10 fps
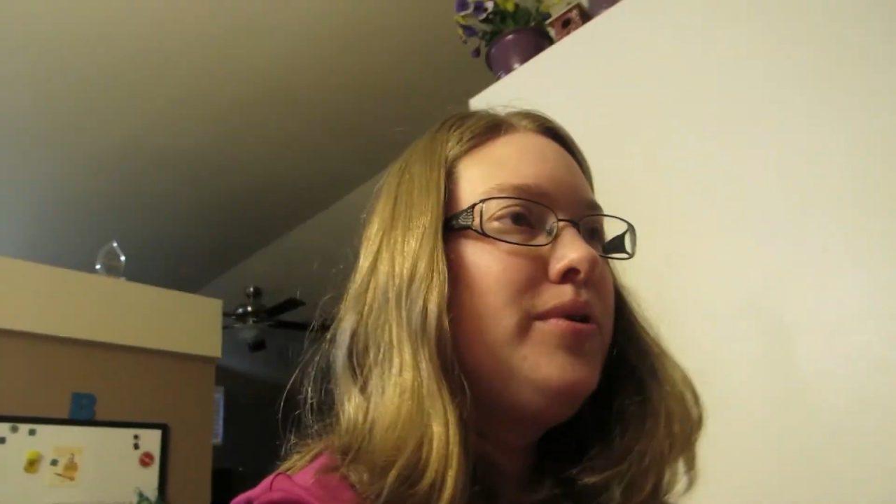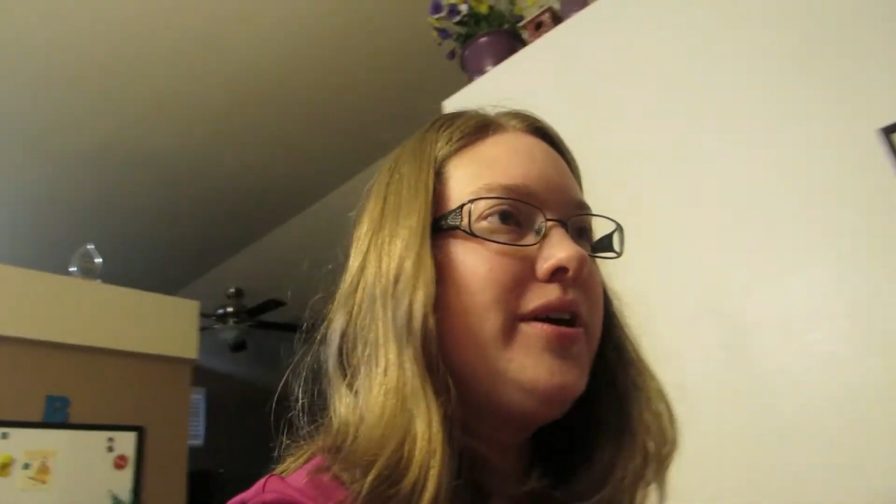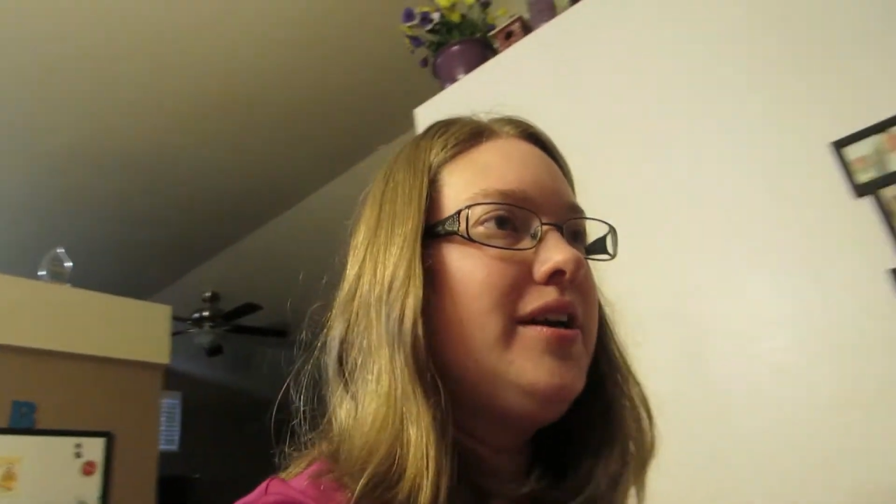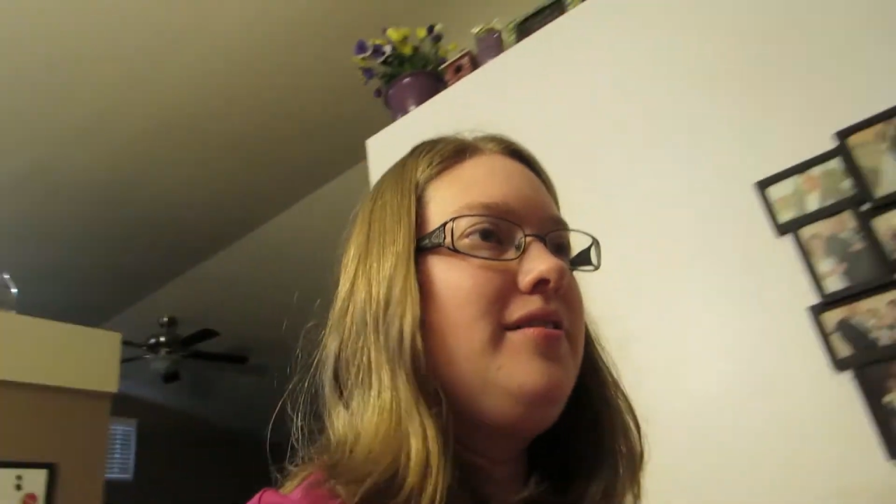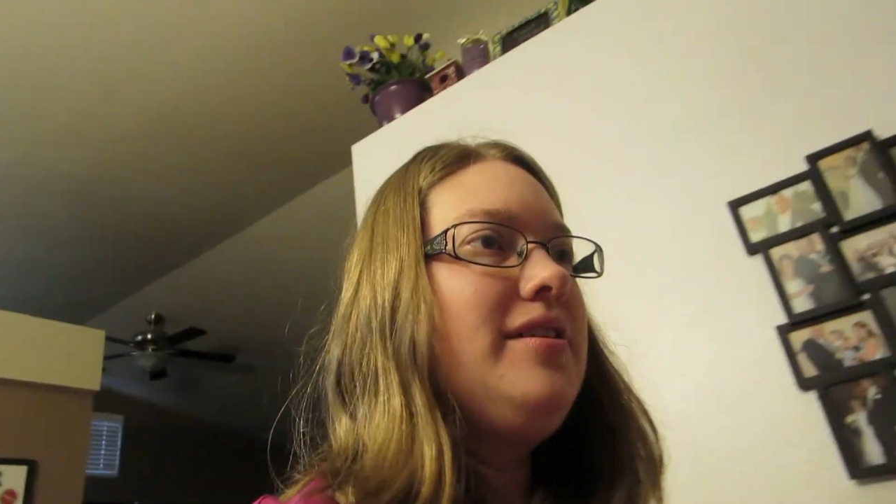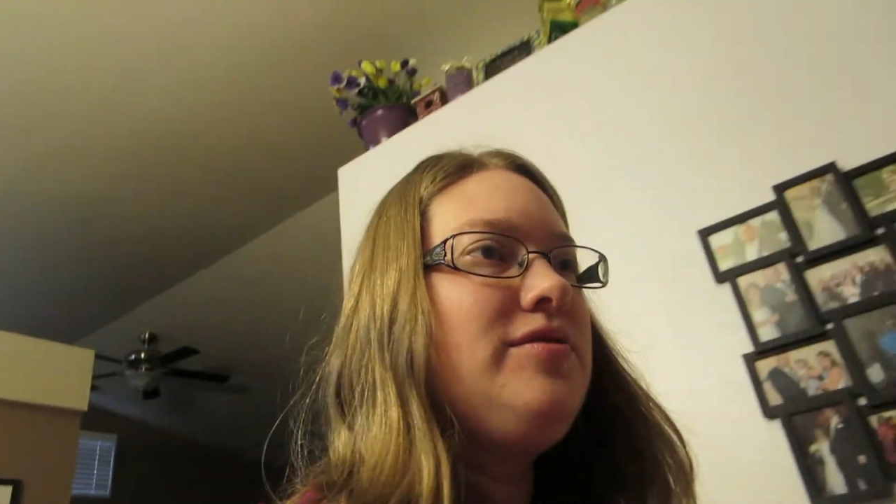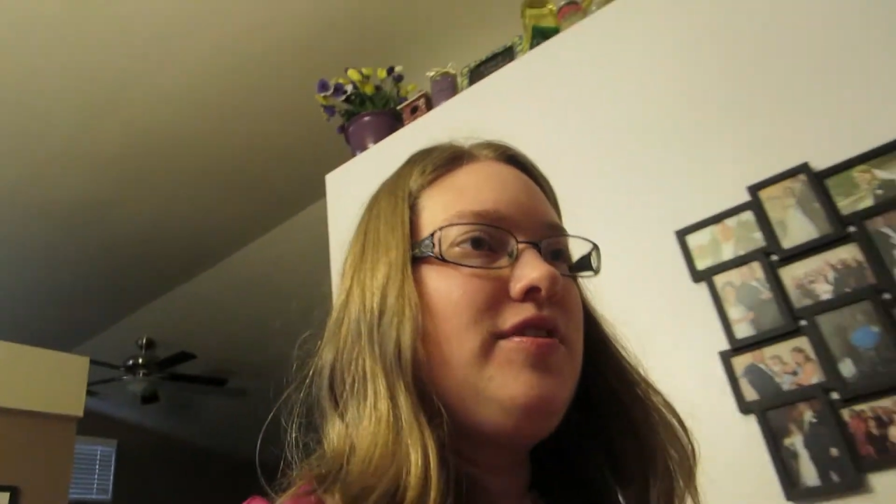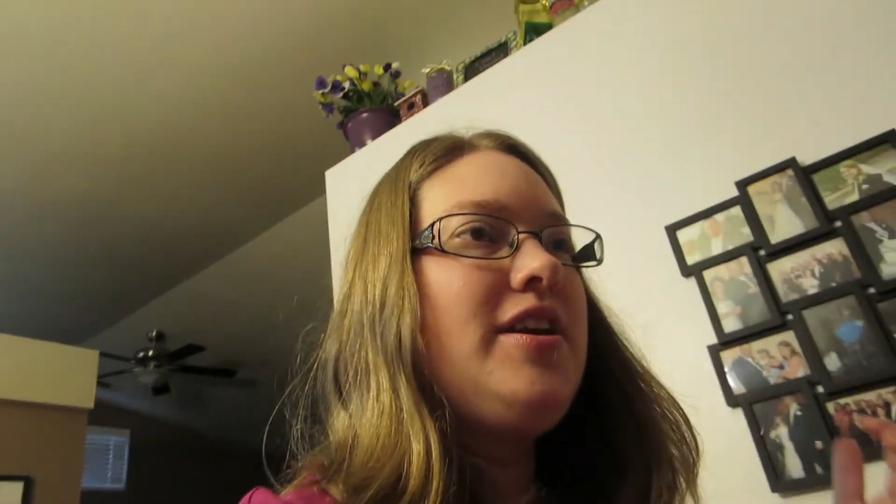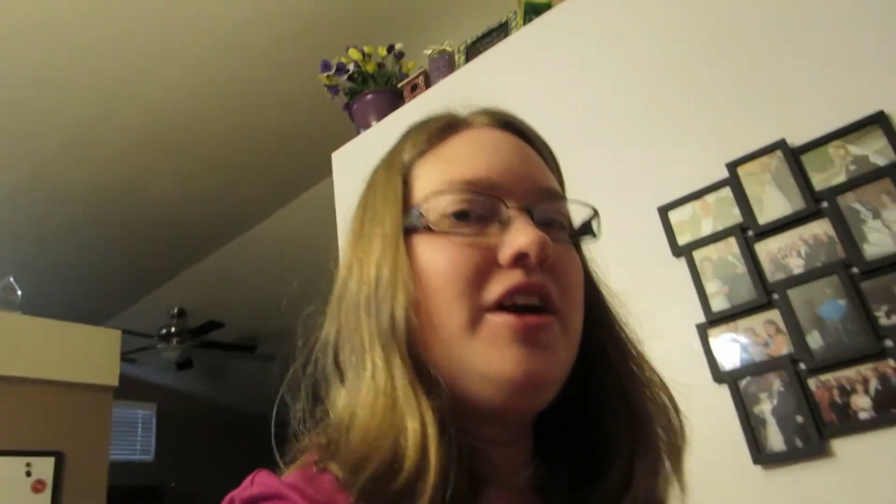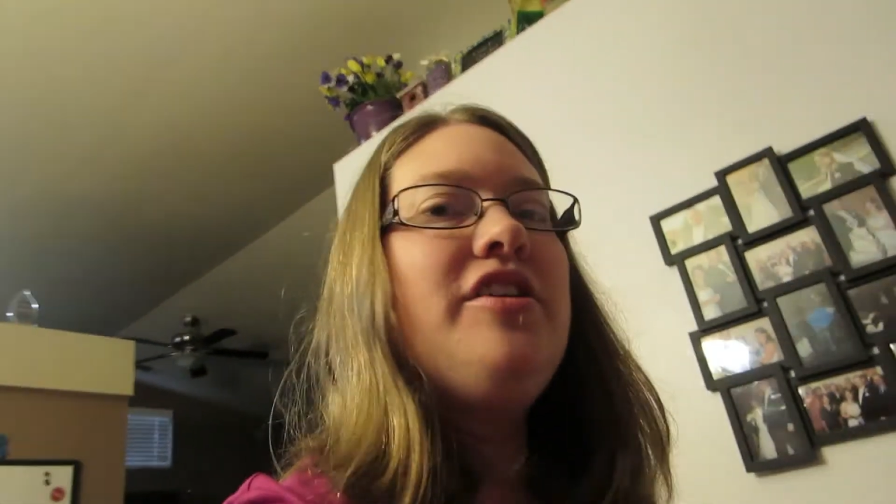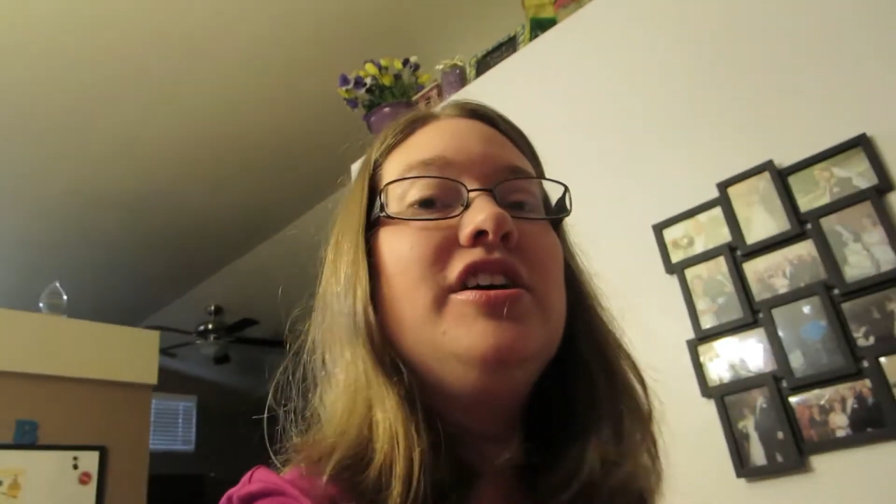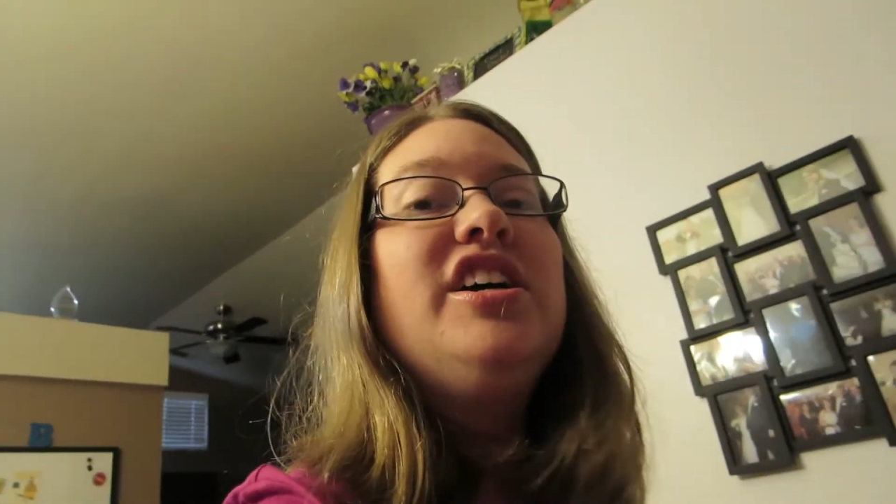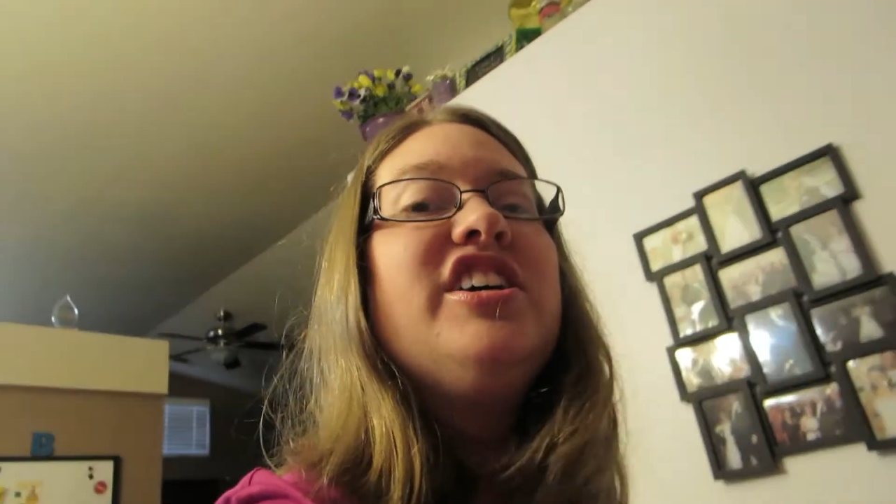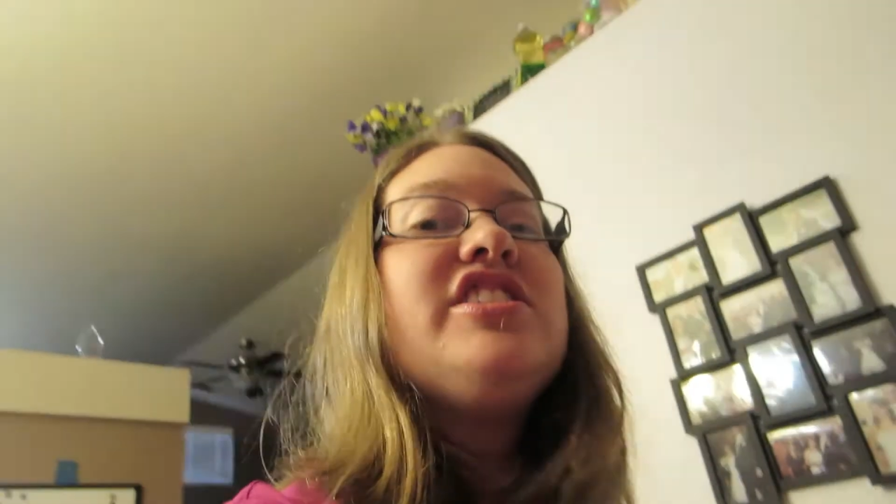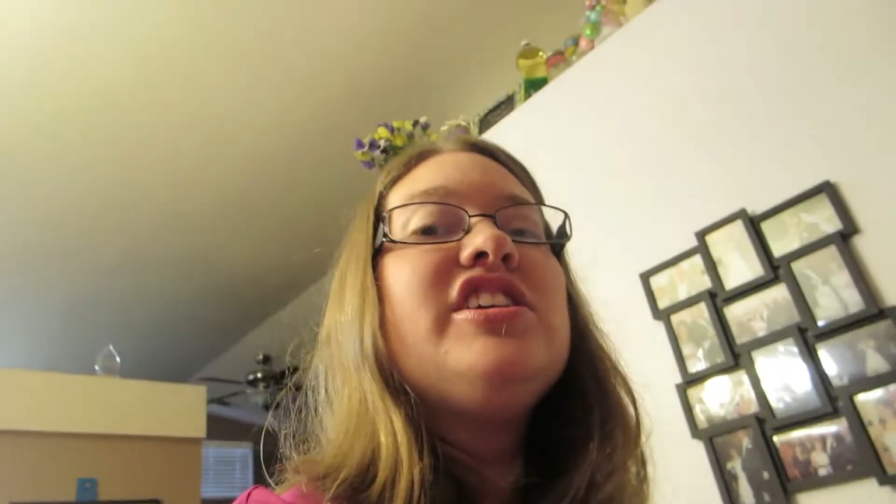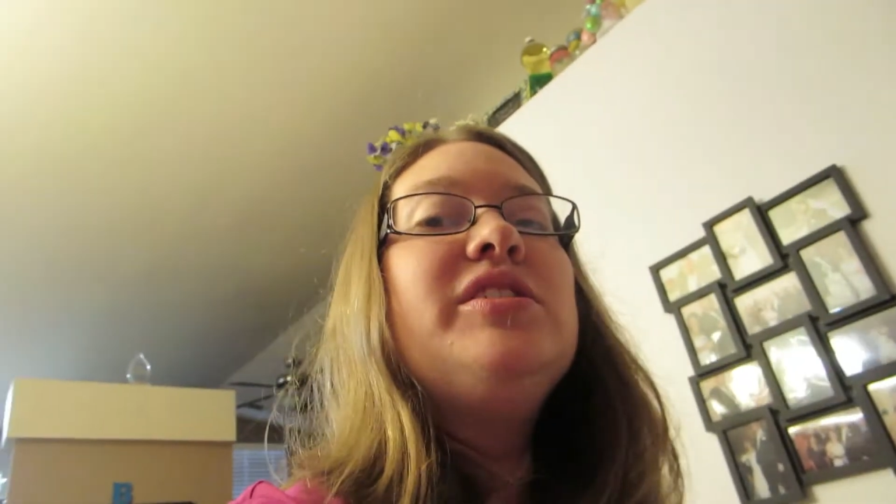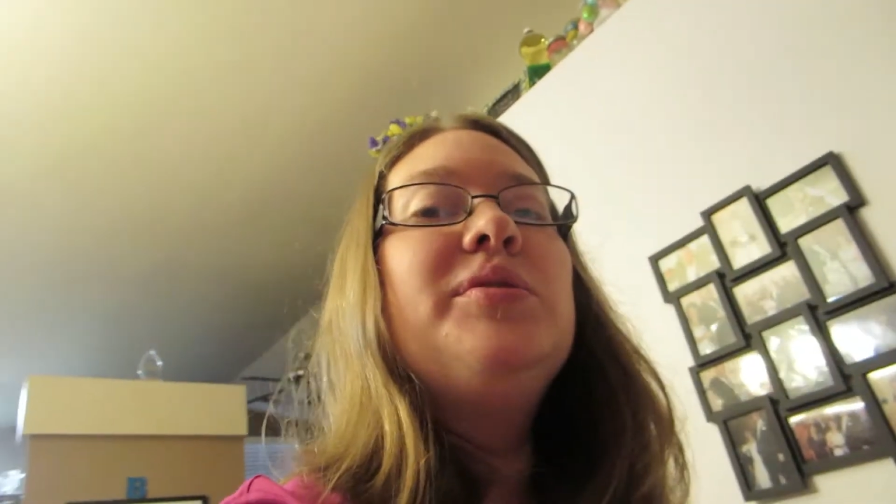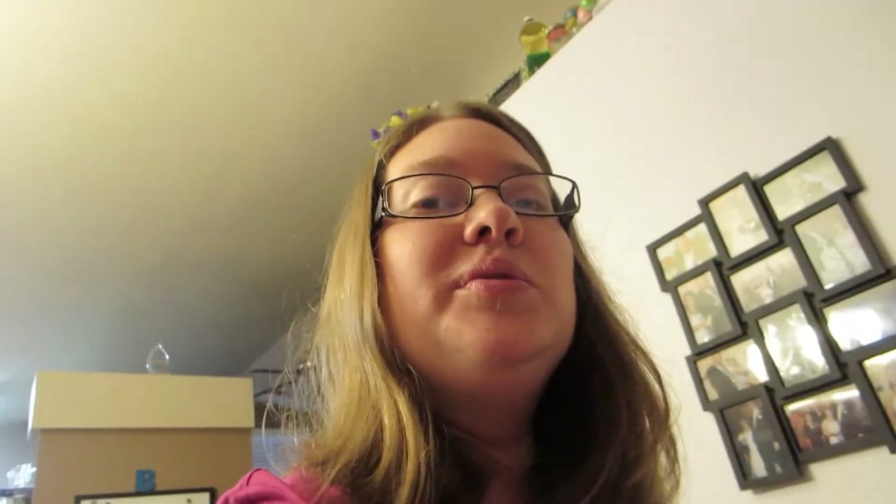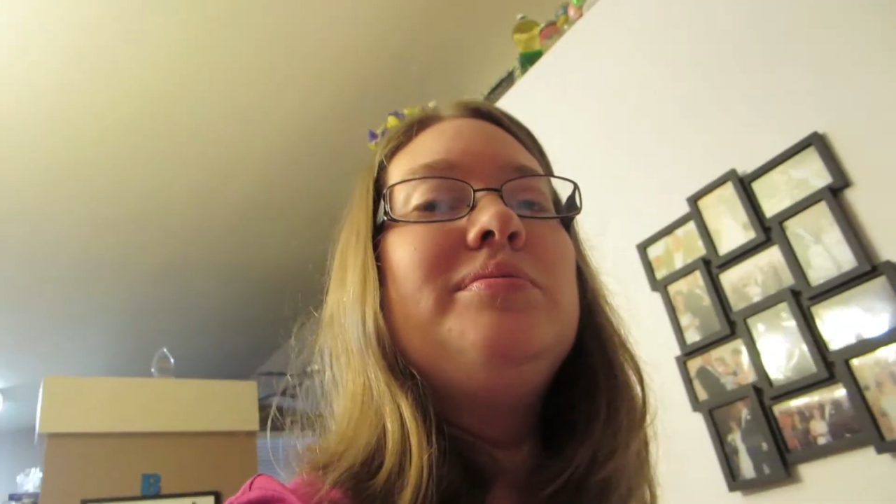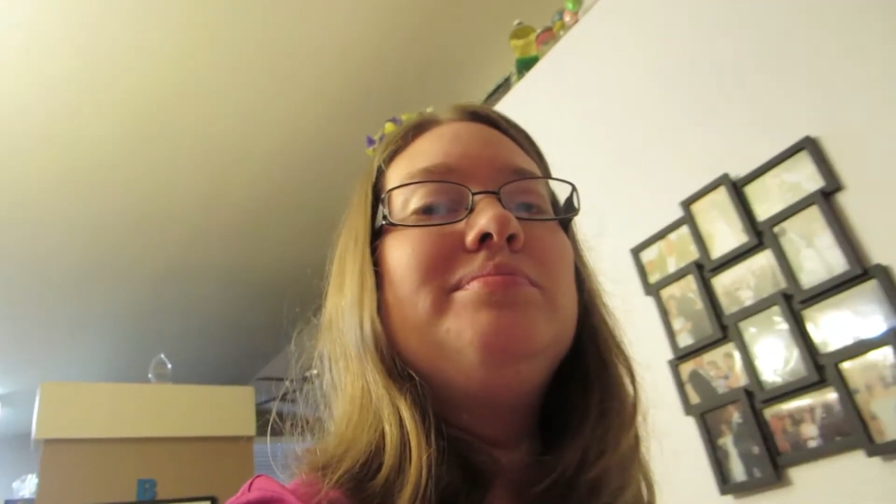point of this video. So